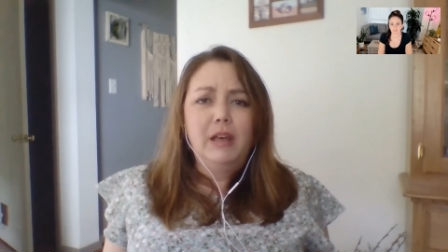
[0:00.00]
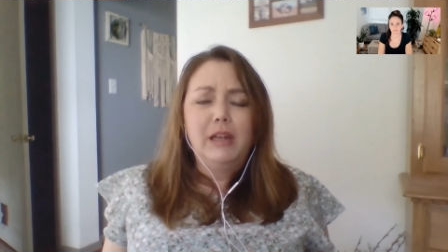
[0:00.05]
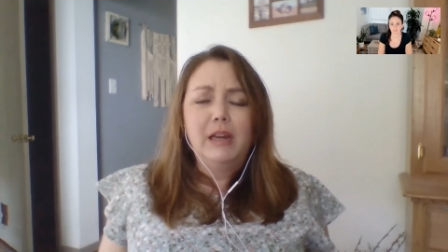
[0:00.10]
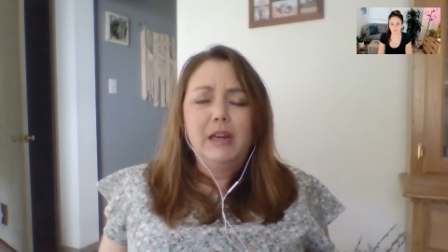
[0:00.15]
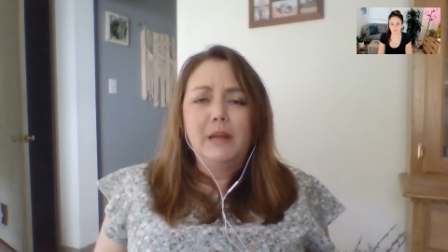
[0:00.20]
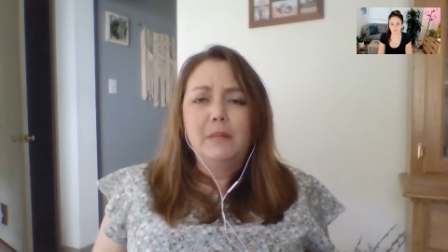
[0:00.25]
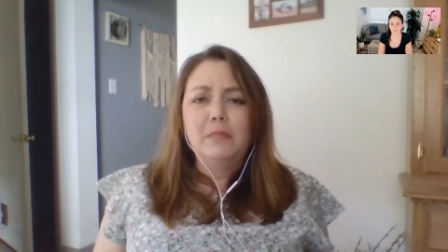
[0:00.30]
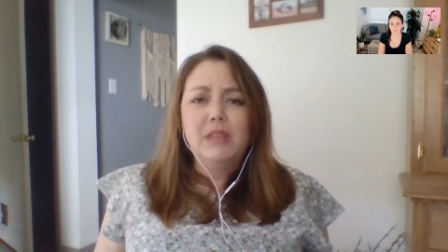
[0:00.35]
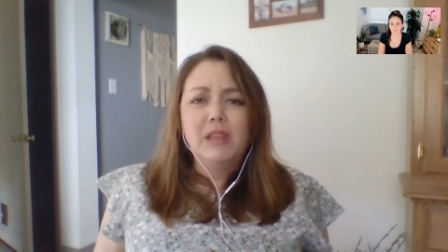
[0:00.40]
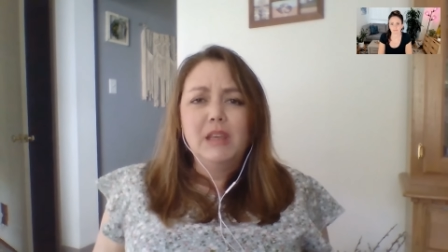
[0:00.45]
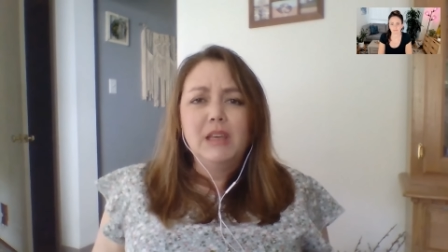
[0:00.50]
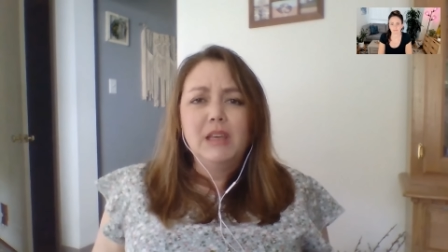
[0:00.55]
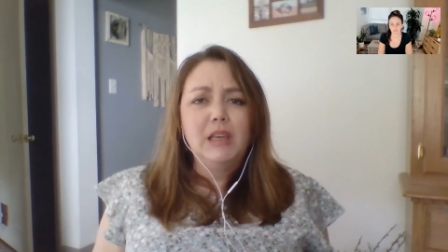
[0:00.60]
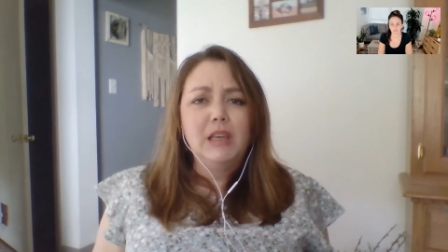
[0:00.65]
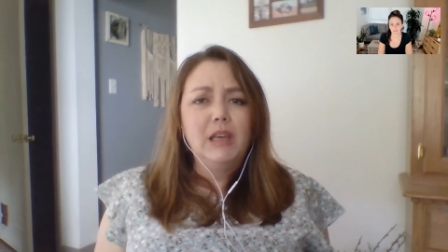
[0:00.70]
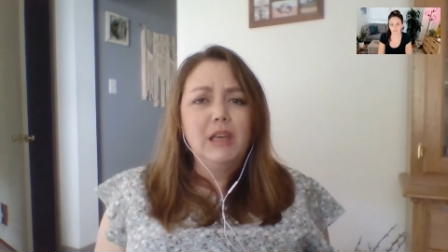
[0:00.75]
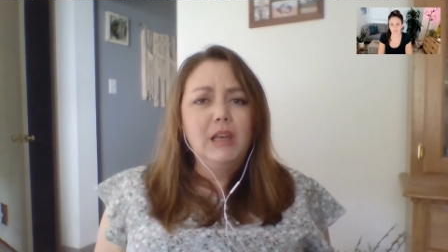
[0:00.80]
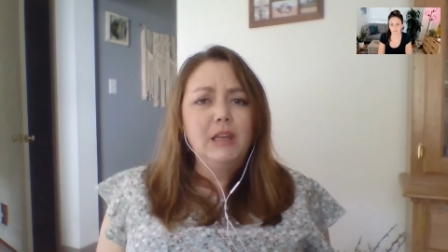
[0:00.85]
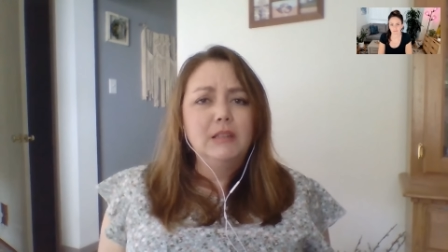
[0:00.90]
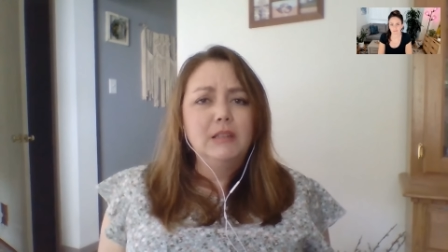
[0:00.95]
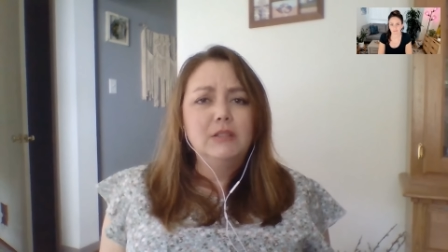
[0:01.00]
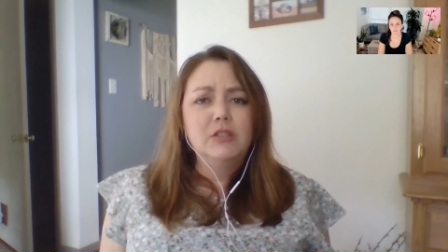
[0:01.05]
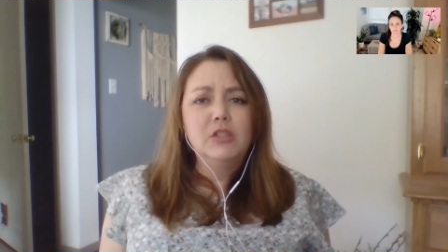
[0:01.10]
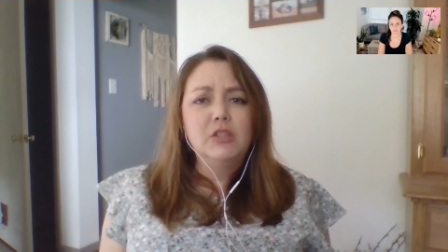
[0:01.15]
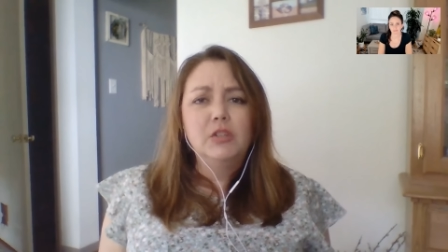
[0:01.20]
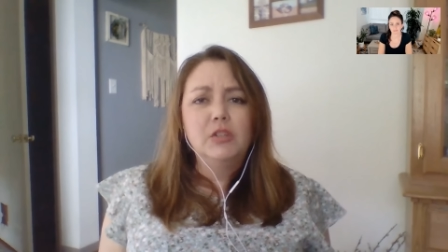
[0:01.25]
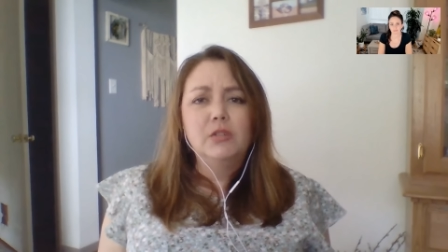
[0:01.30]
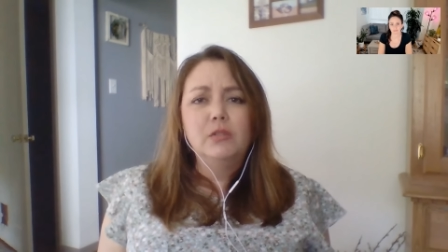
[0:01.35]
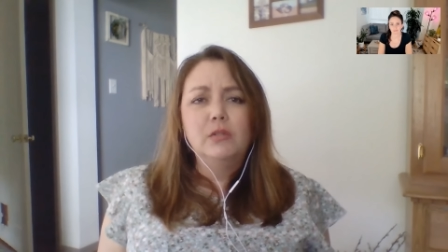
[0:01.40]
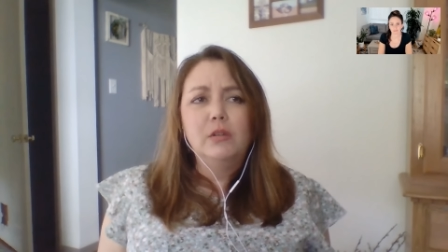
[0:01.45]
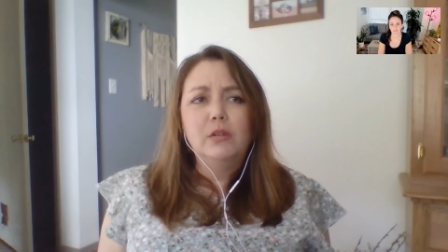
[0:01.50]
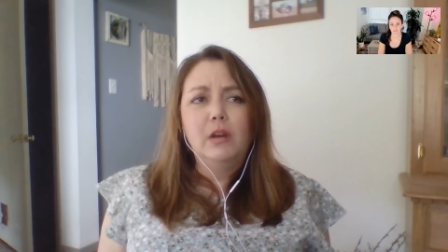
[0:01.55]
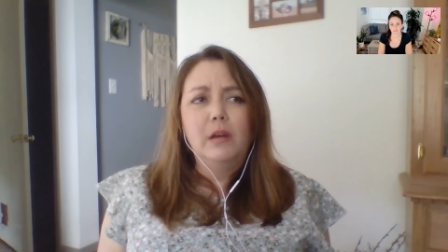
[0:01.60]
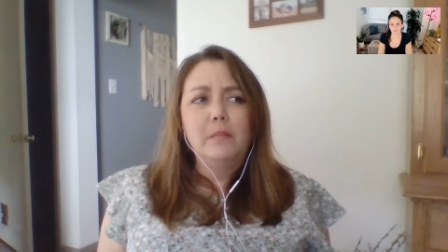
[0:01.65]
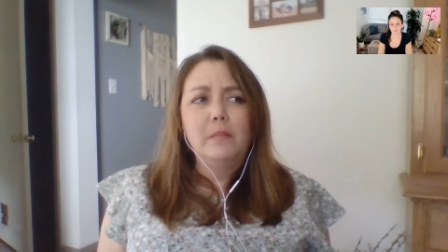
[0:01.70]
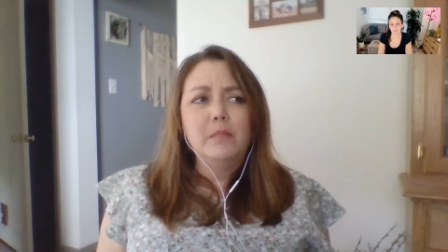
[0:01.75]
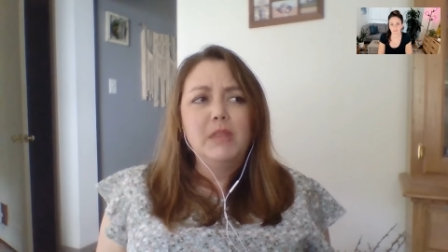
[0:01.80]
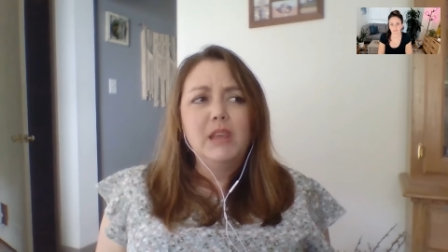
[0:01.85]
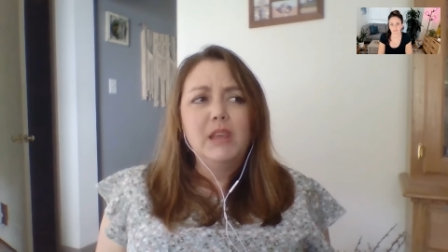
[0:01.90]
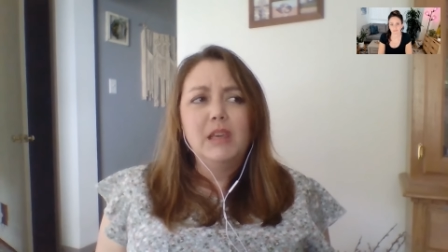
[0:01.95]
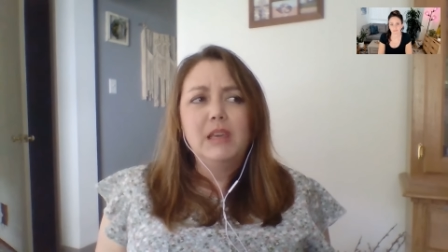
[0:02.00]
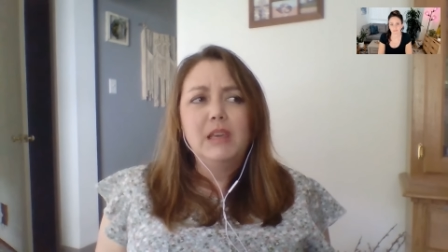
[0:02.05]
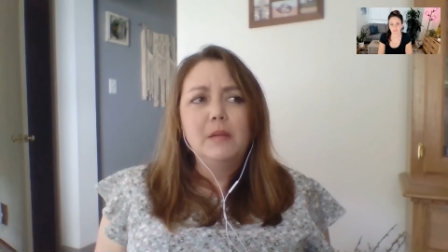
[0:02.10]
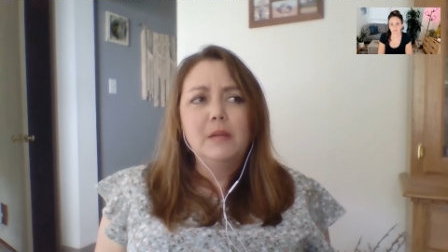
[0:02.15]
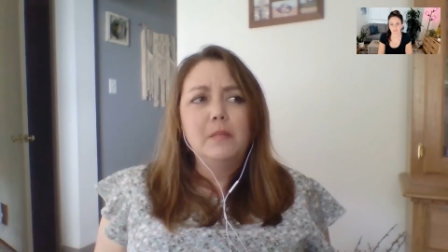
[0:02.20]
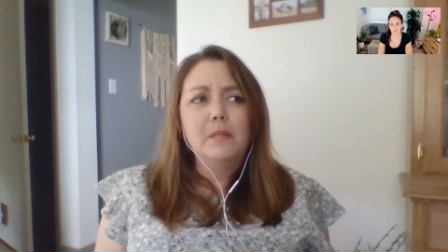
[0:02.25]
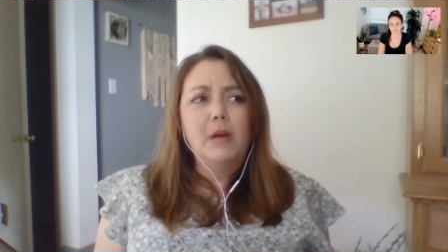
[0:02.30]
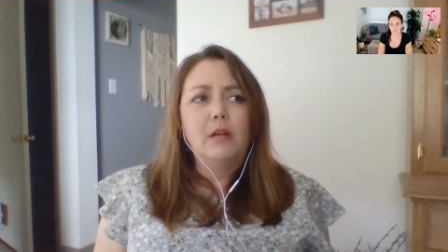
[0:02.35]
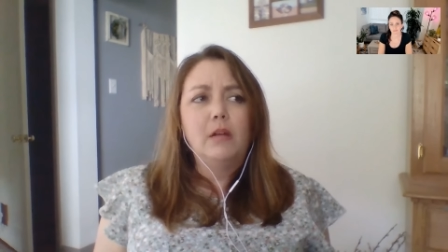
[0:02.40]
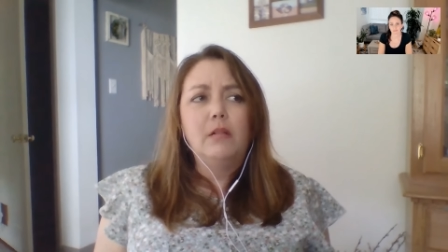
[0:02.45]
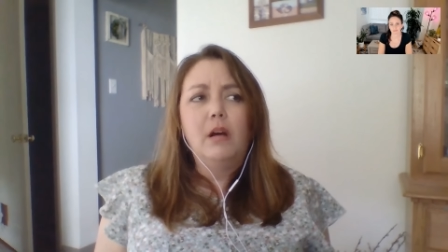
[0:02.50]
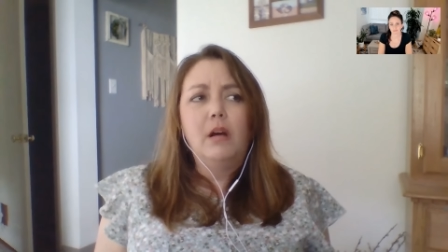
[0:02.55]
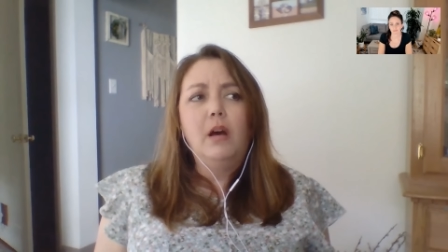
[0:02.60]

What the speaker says: And I'm thinking about